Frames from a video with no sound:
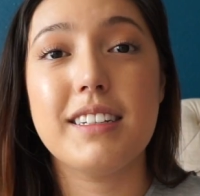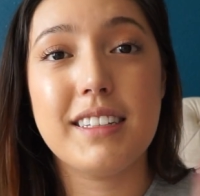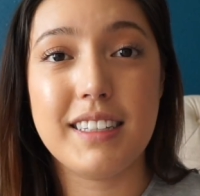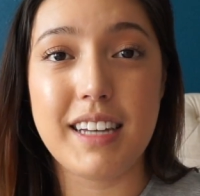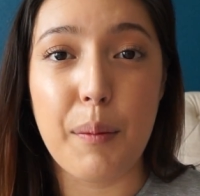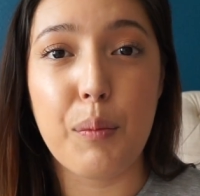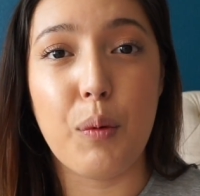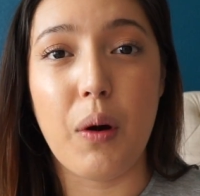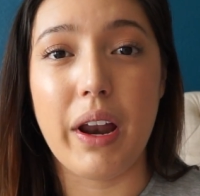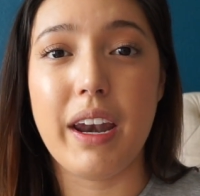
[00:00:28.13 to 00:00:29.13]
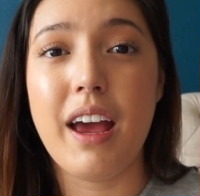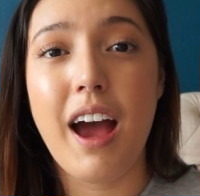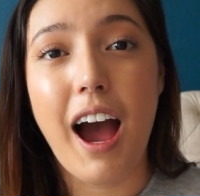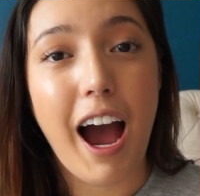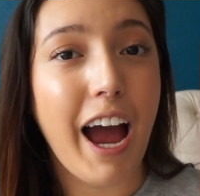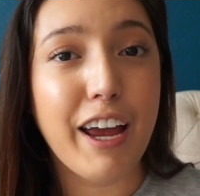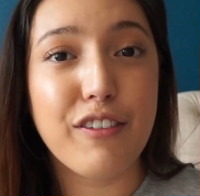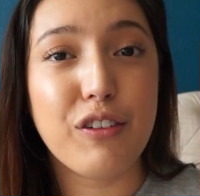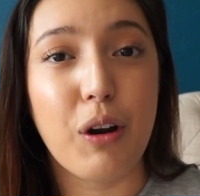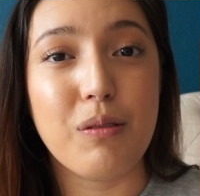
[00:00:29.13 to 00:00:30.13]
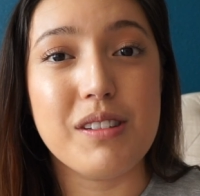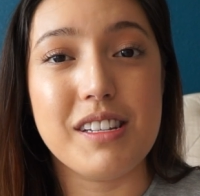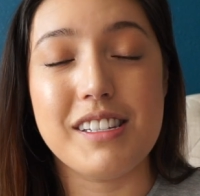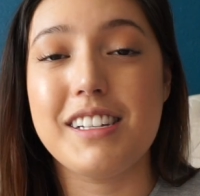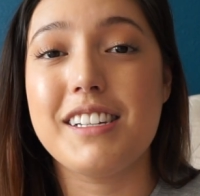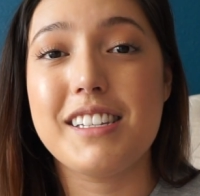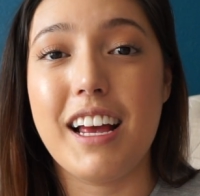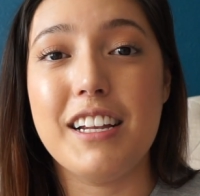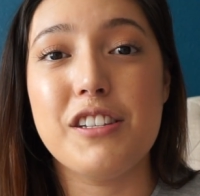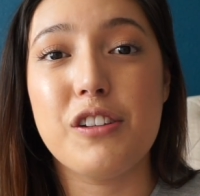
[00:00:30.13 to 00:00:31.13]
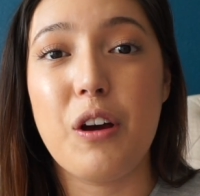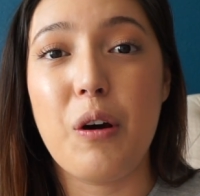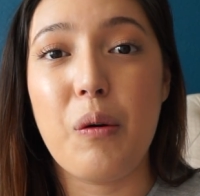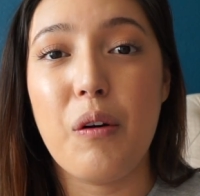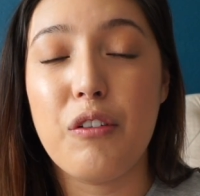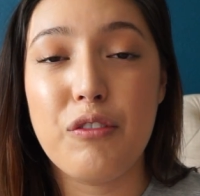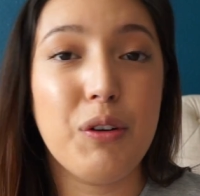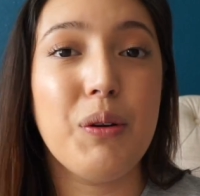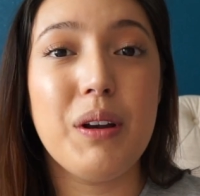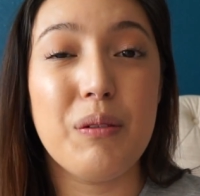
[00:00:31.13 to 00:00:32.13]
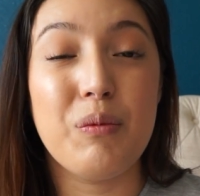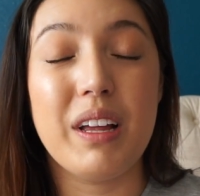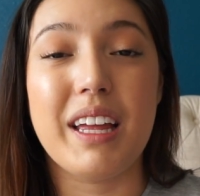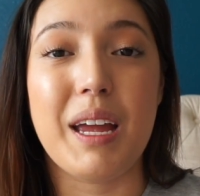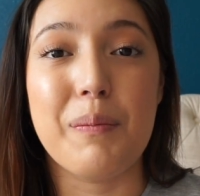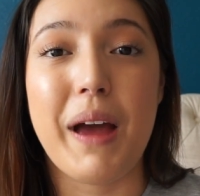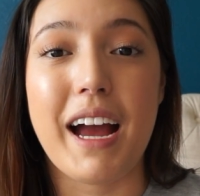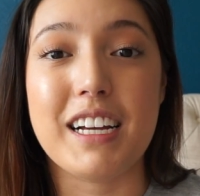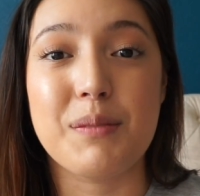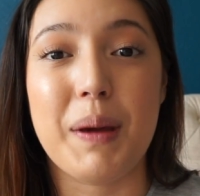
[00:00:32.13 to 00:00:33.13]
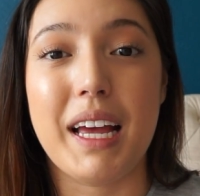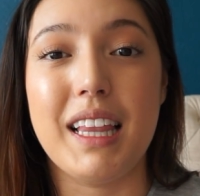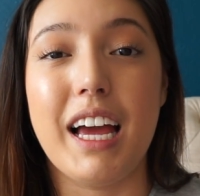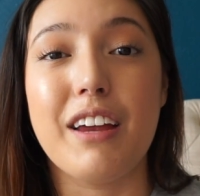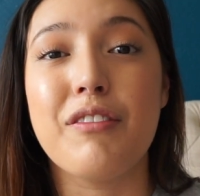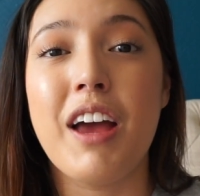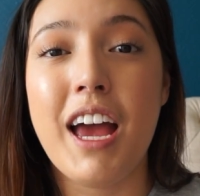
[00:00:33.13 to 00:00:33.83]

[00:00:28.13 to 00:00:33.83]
Step one, I have Crohn's disease, and so food really impacts my life.